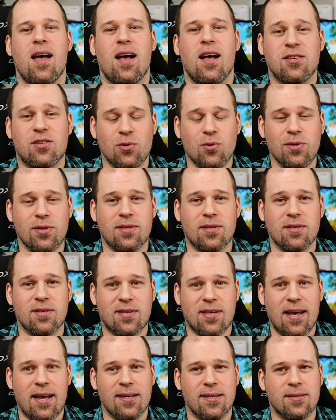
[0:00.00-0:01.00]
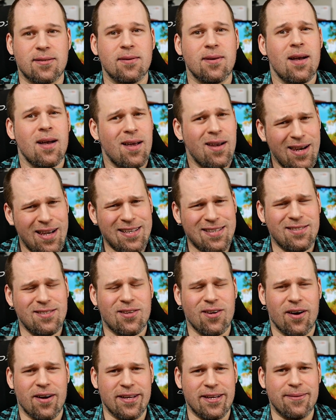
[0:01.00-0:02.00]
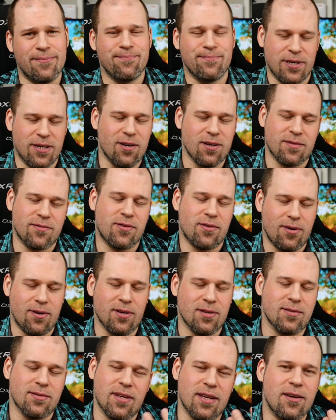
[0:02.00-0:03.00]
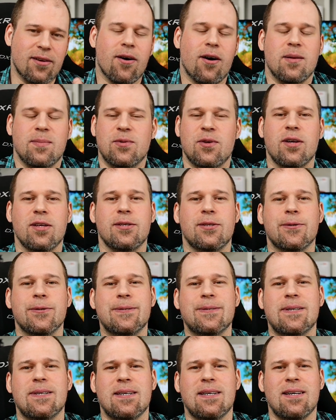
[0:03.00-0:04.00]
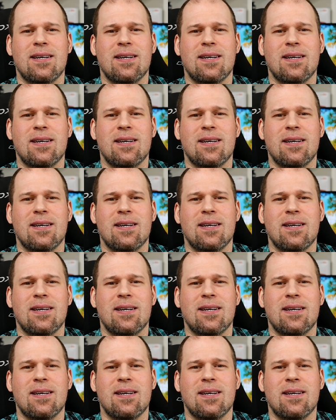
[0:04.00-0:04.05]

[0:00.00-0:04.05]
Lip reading: Asus said, listen, Donnie, because of course they call him Donnie too.